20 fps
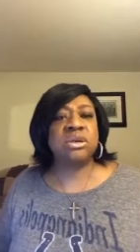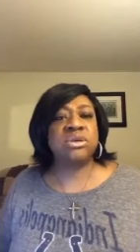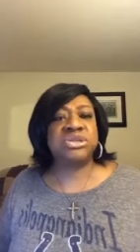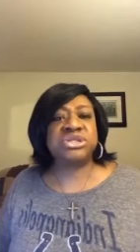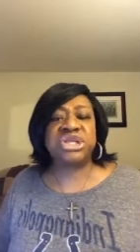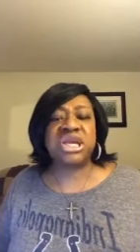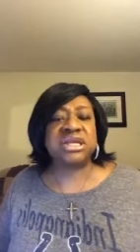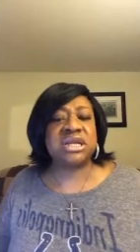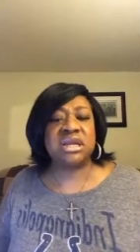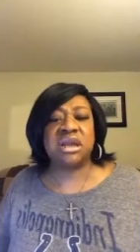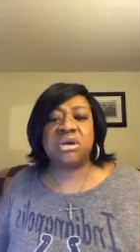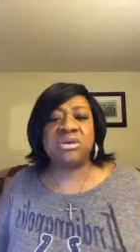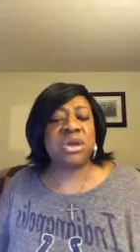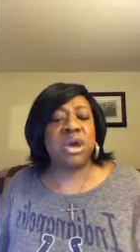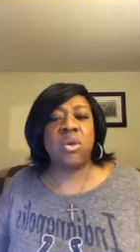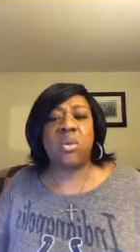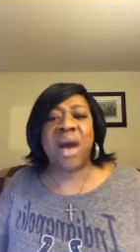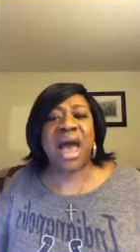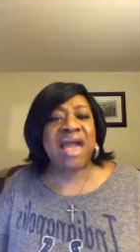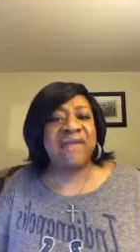cheated on
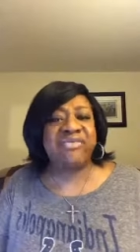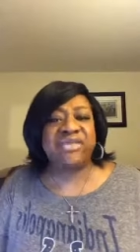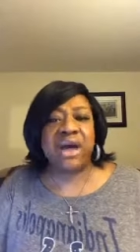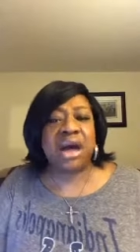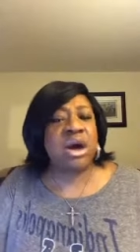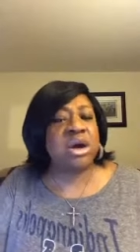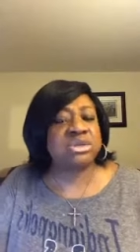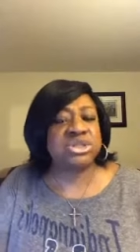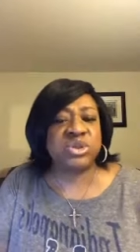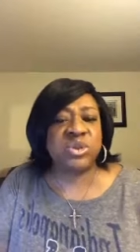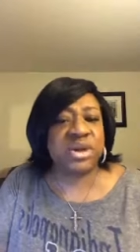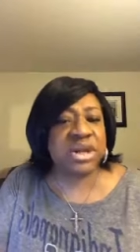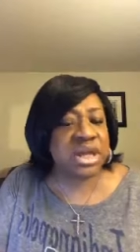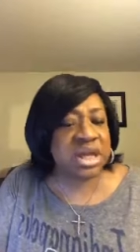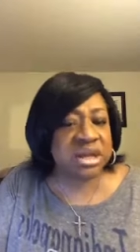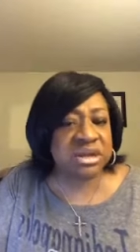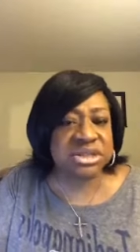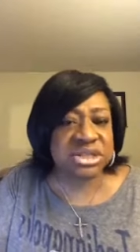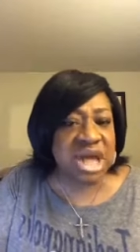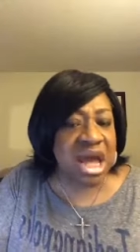your wife the whole 20
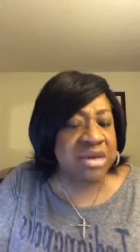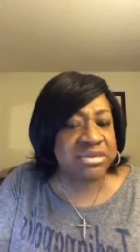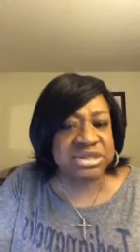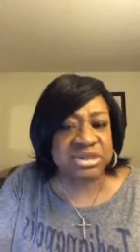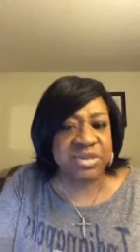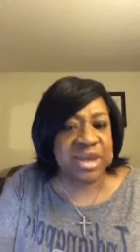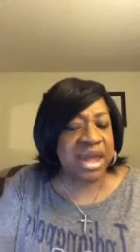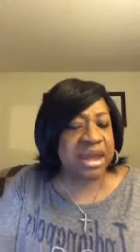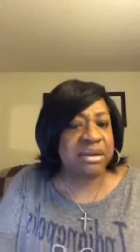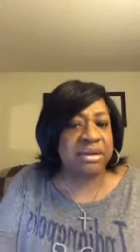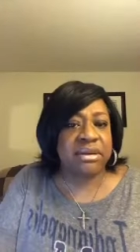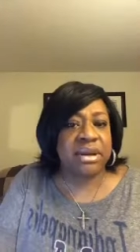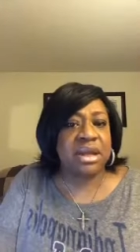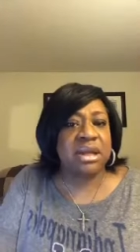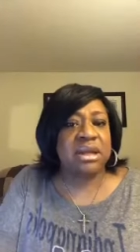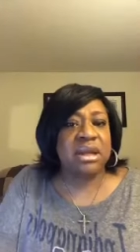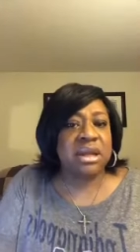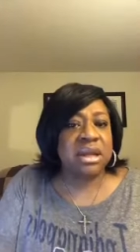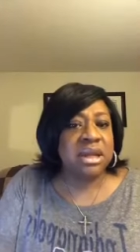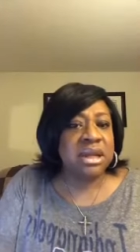years y'all was
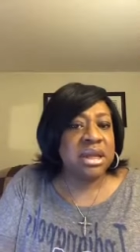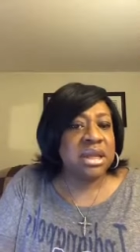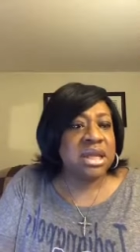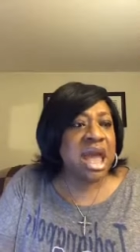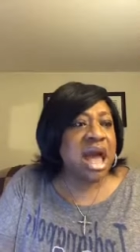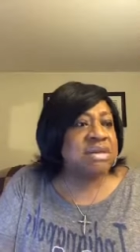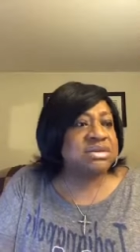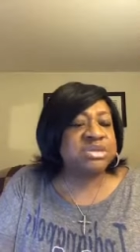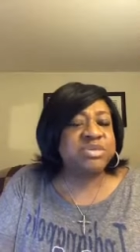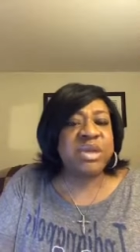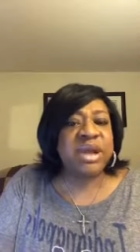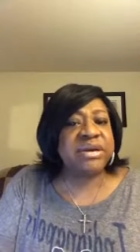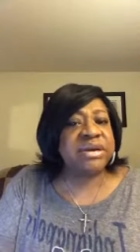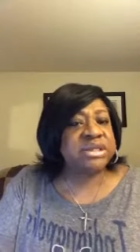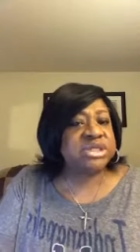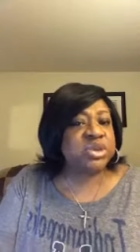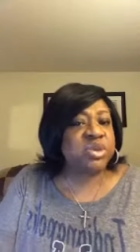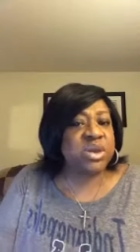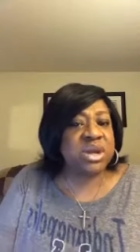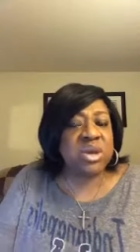married. Y'all was
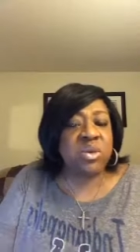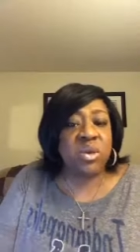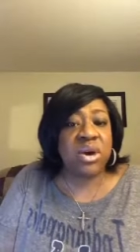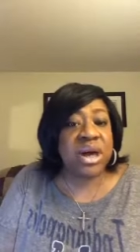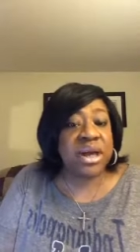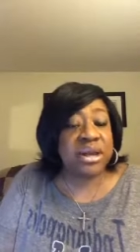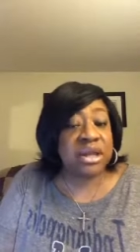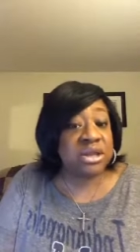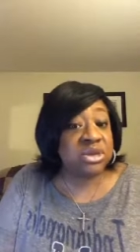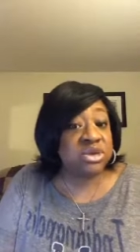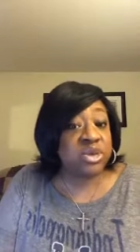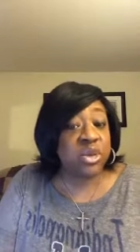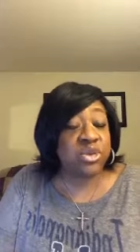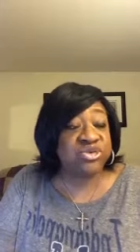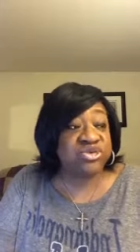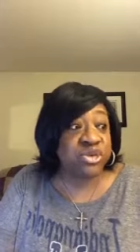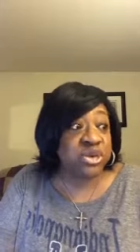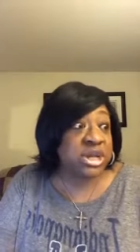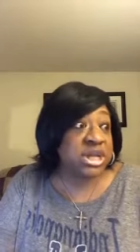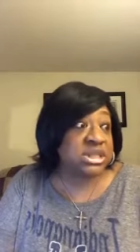married 21 and you
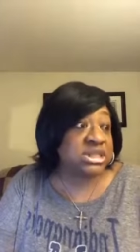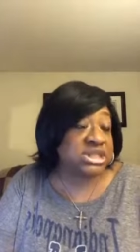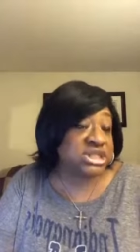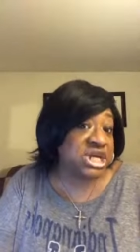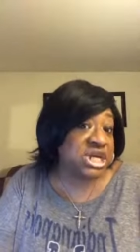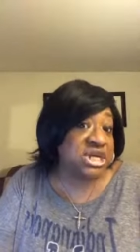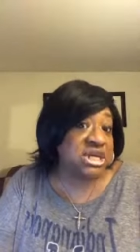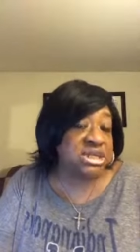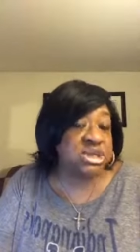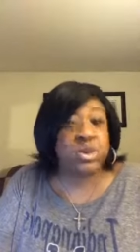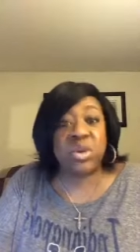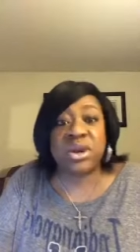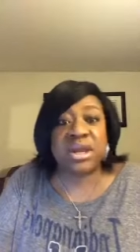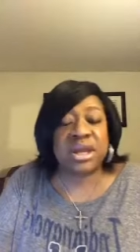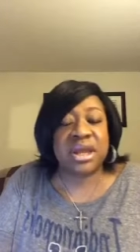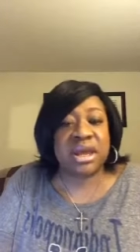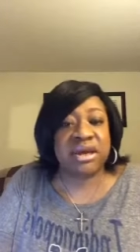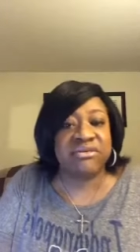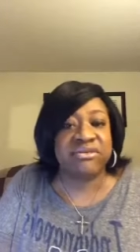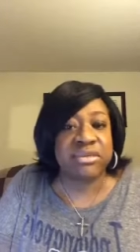cheated
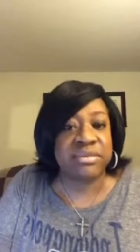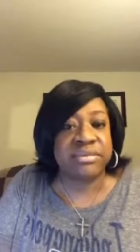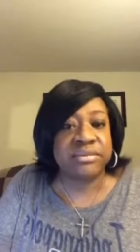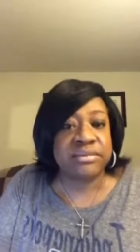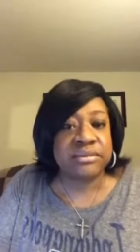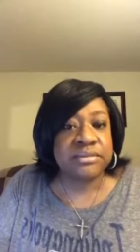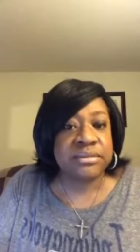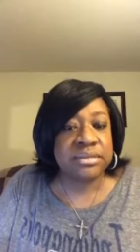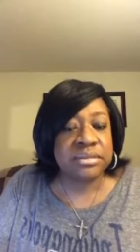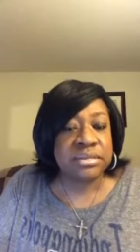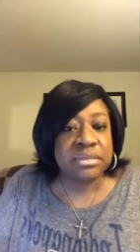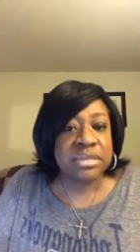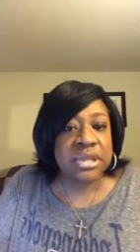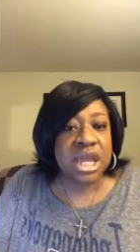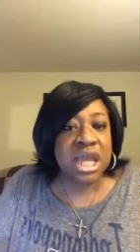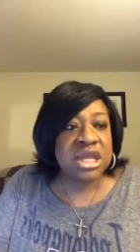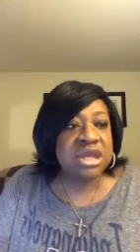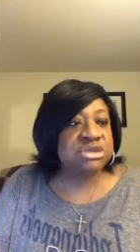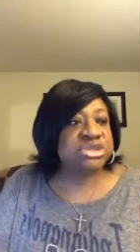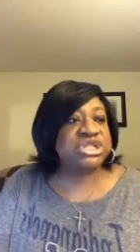20 of them.
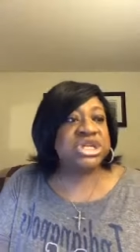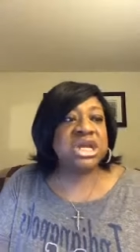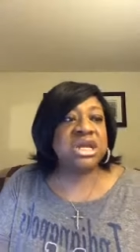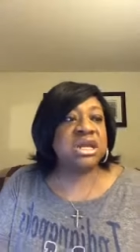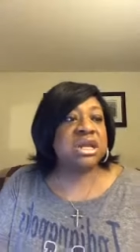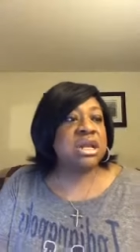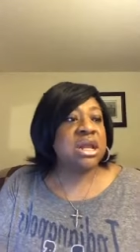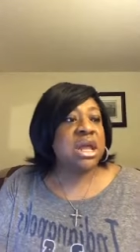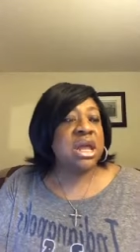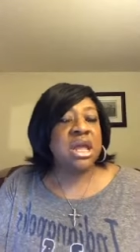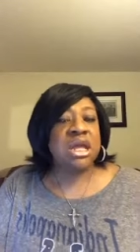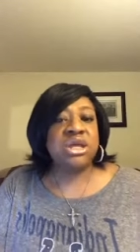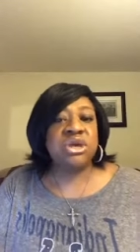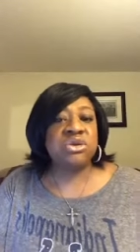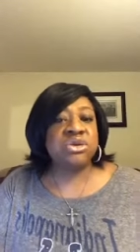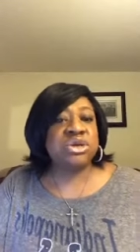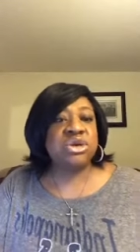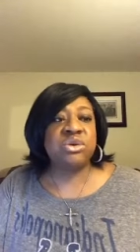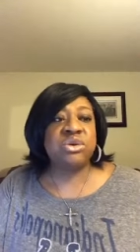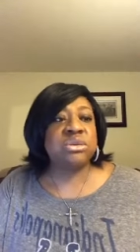You cheated,
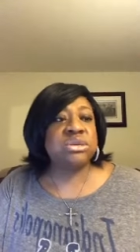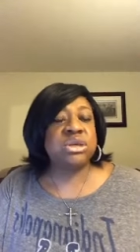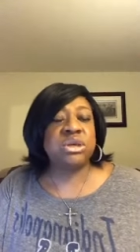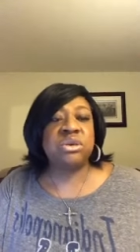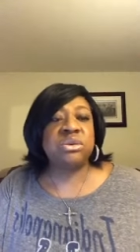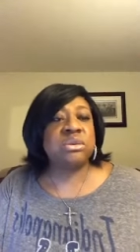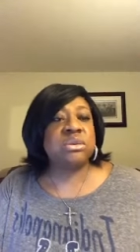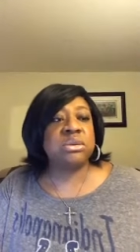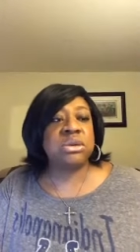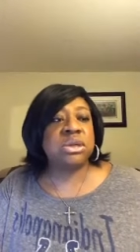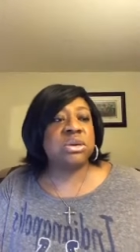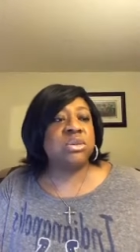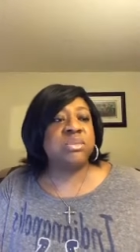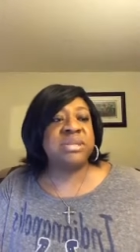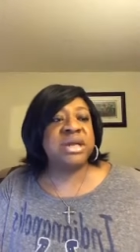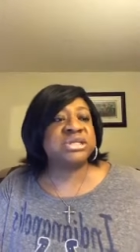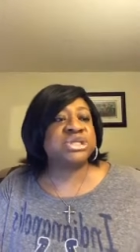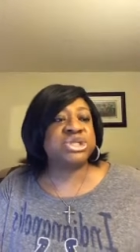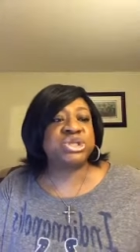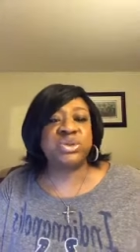you
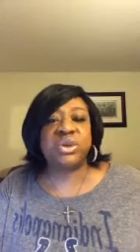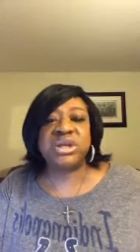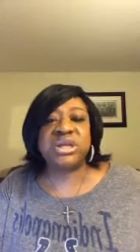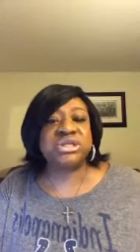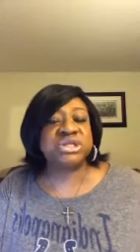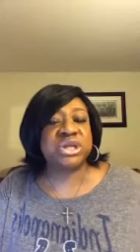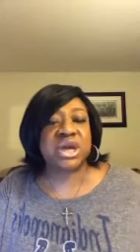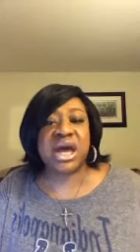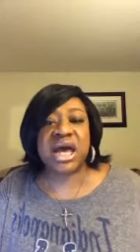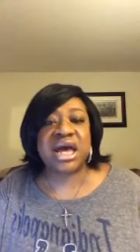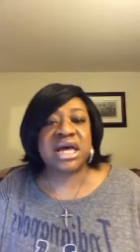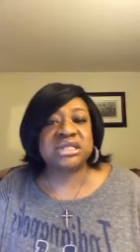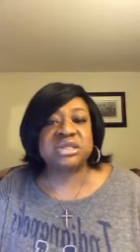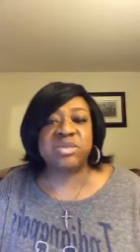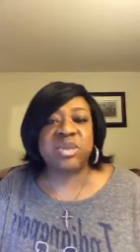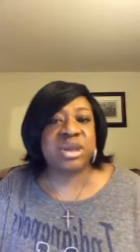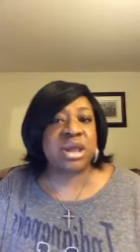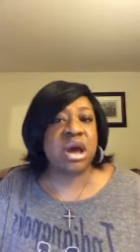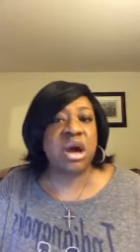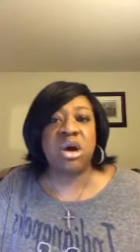mistreated your
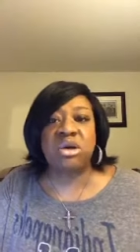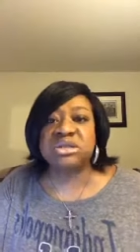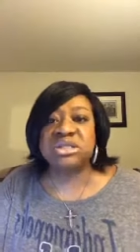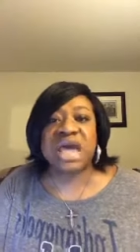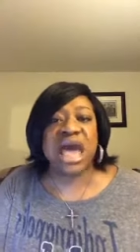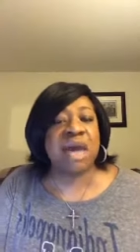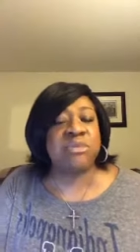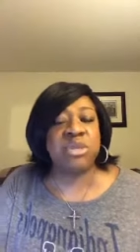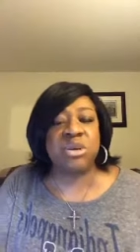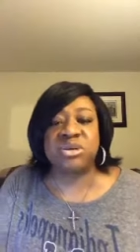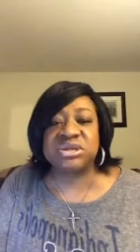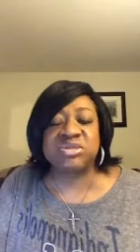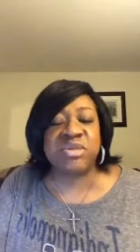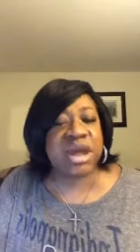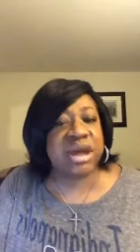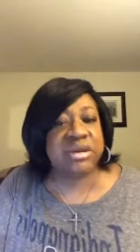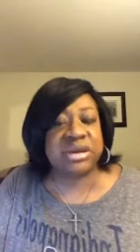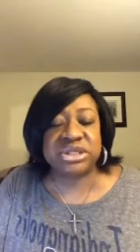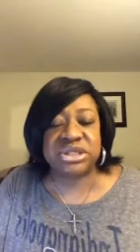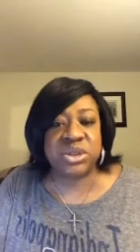husband the whole time you was
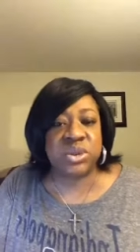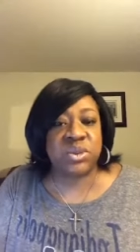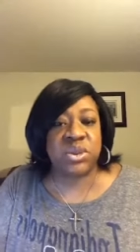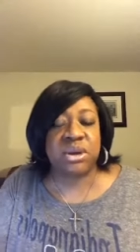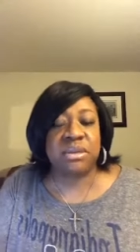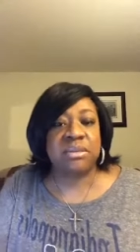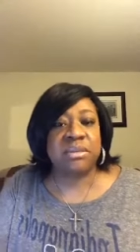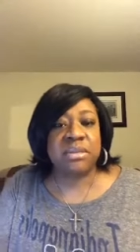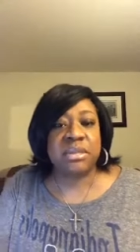married to him.